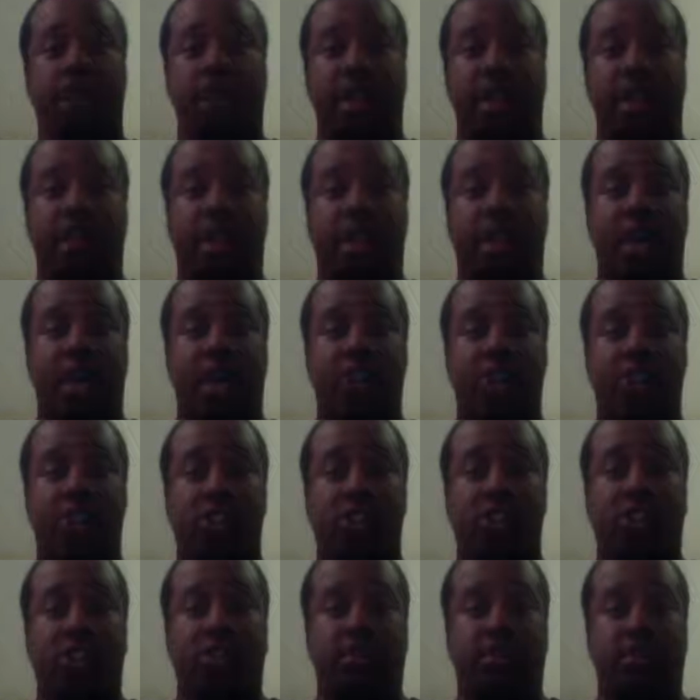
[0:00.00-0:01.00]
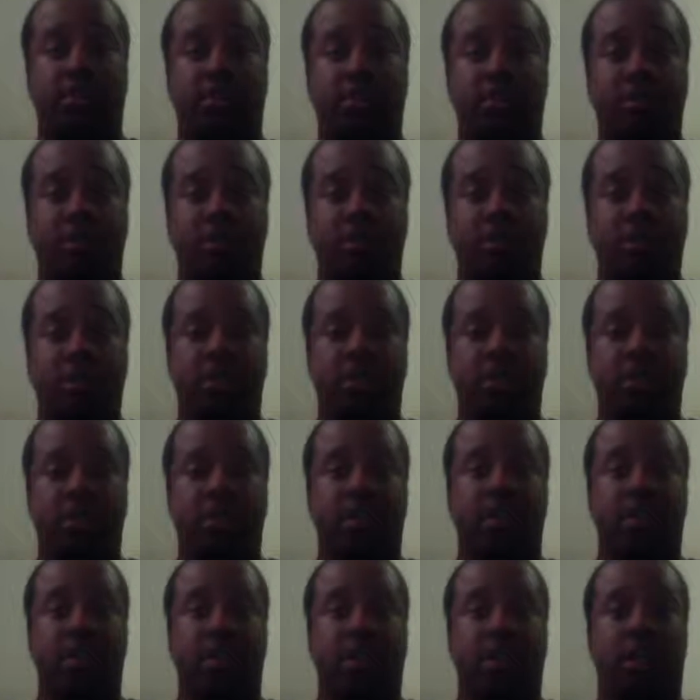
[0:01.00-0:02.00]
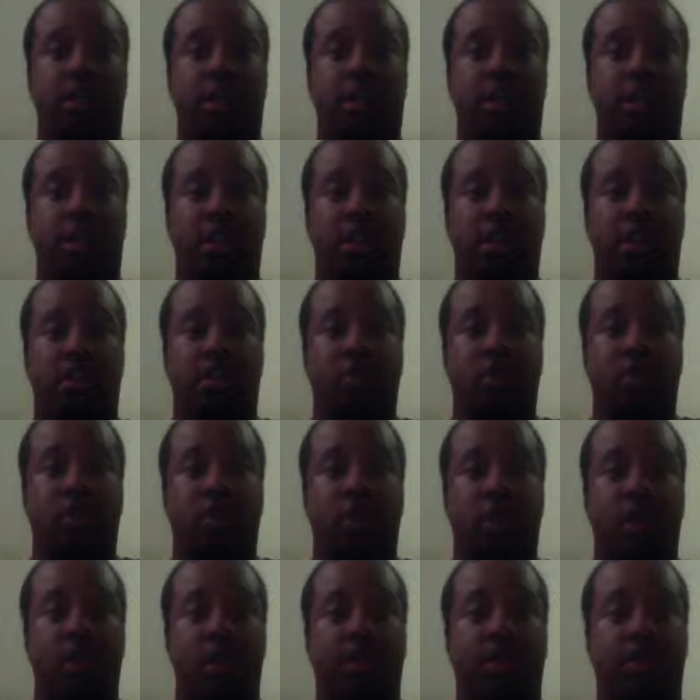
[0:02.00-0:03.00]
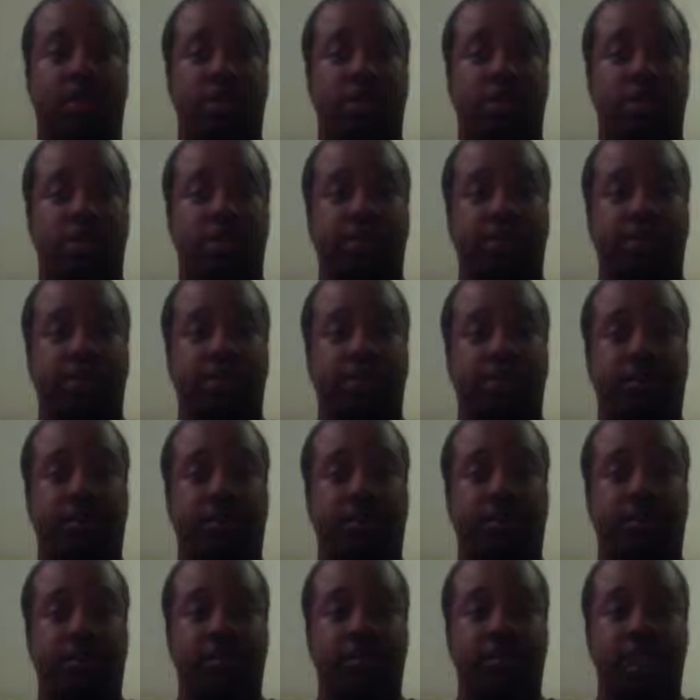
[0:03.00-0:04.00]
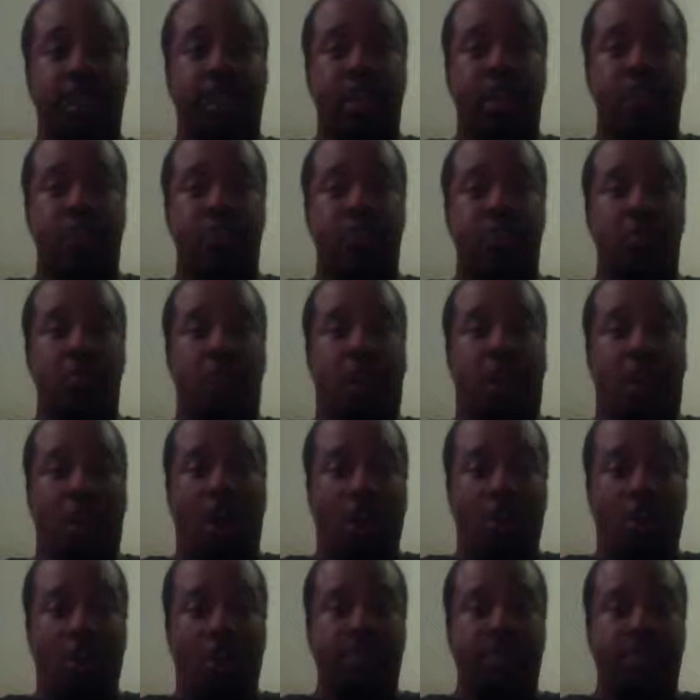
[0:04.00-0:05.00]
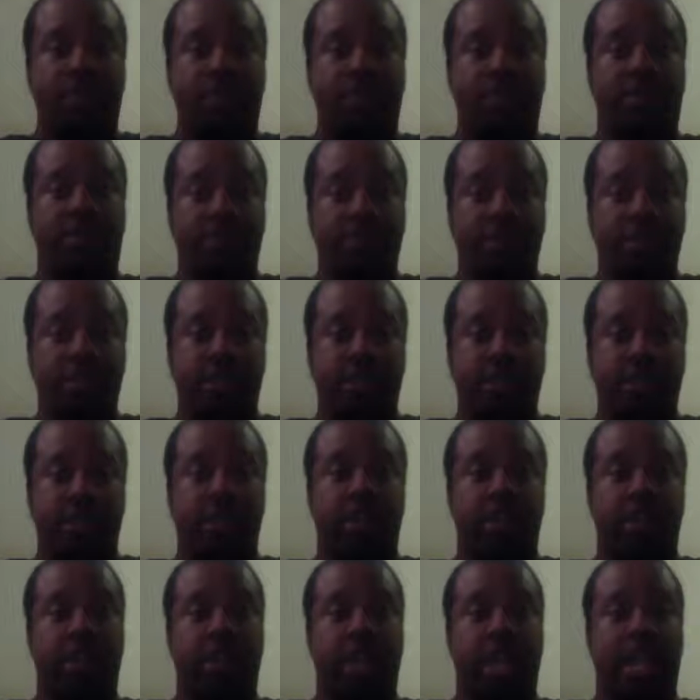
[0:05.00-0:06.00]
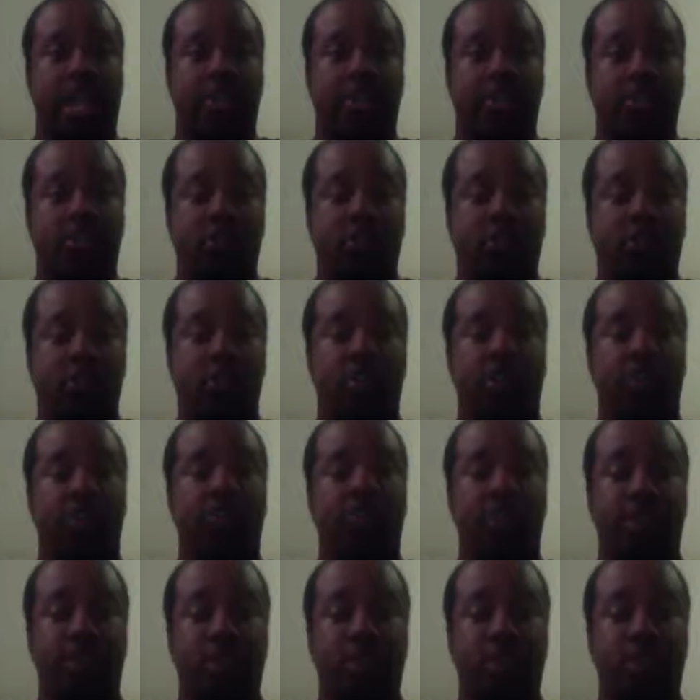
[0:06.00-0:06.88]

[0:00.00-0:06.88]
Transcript: Vice Show, Who else? Harvey, Mr. Also known as Mr.